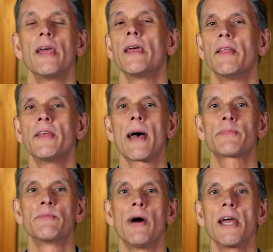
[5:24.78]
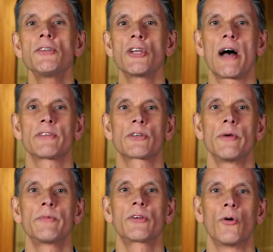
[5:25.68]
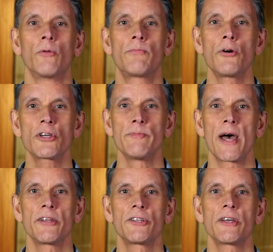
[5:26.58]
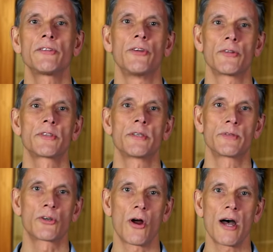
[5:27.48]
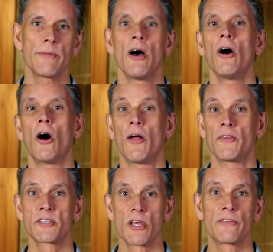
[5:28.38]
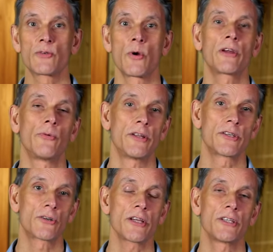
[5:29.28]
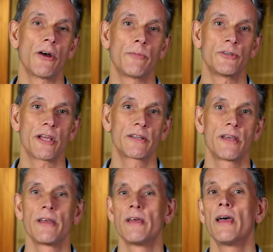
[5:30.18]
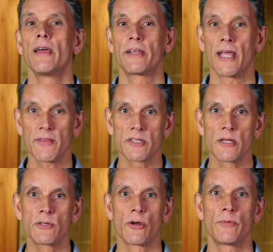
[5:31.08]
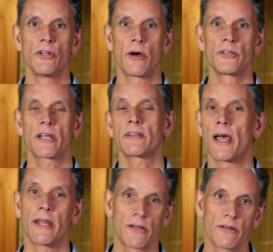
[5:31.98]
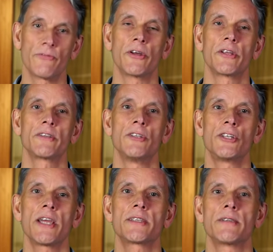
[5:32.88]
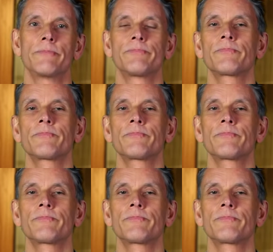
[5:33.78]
In the app's main JavaScript, call pushManager.subscribe on the Service Worker registration object. Get the subscription object and convert it to JSON.